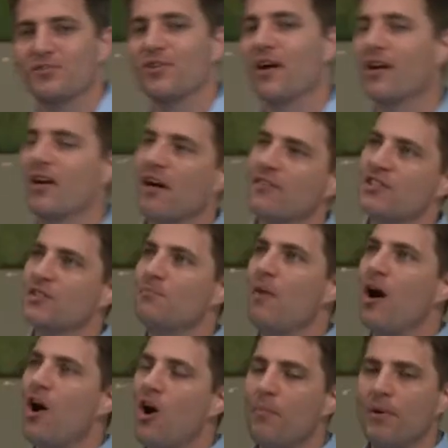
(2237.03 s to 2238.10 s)
started off
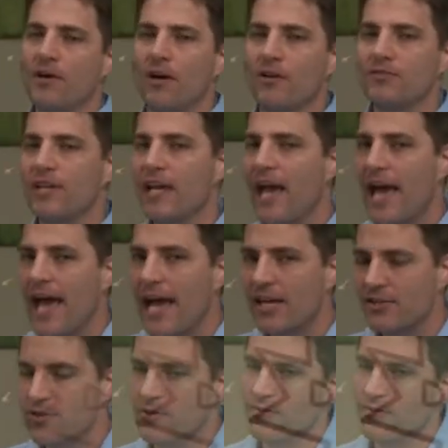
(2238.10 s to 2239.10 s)
small because they hatched